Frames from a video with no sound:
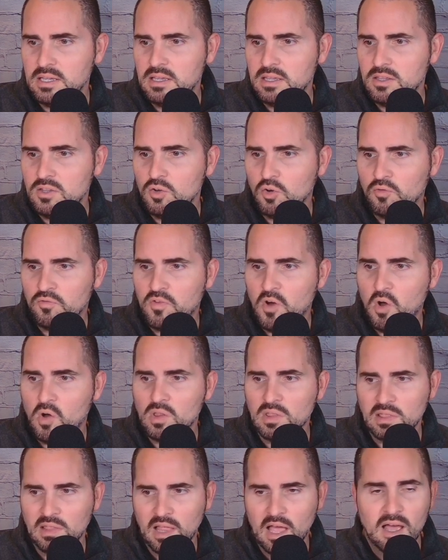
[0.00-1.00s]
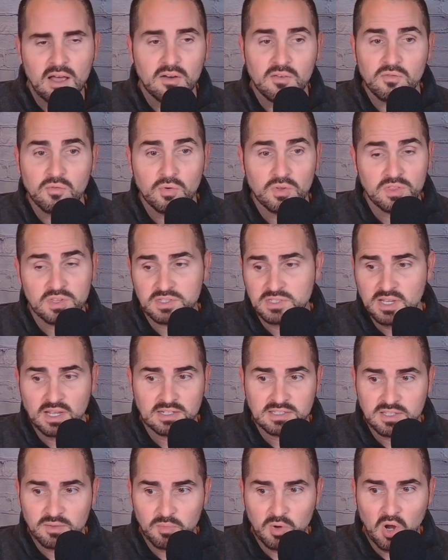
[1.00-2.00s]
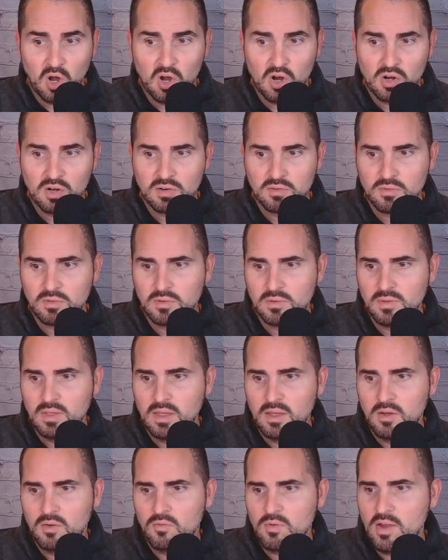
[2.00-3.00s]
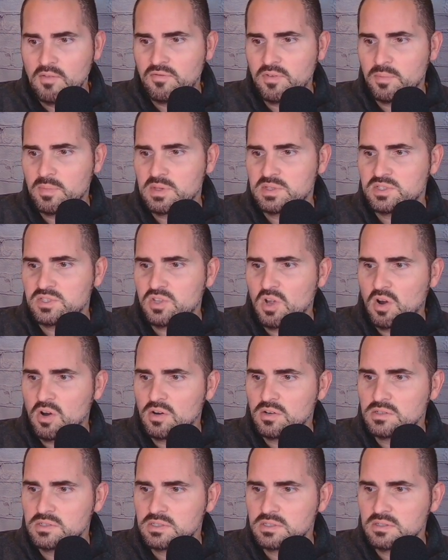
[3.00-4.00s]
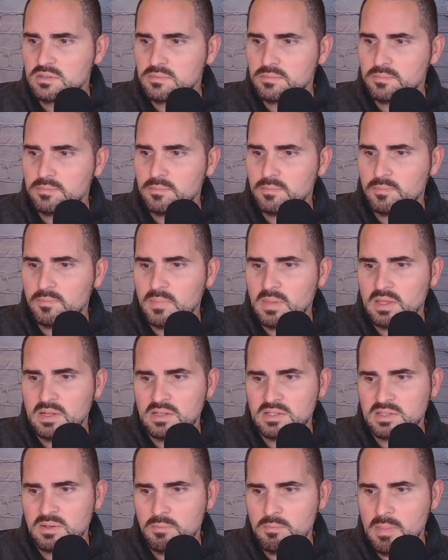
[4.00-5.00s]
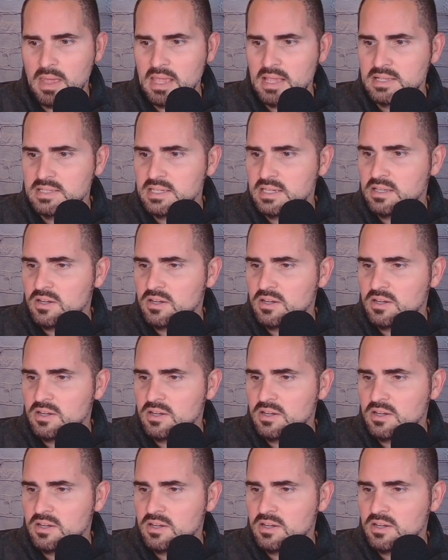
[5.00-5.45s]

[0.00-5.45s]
you'll fall in love with this custom card right from the start. It is amazing.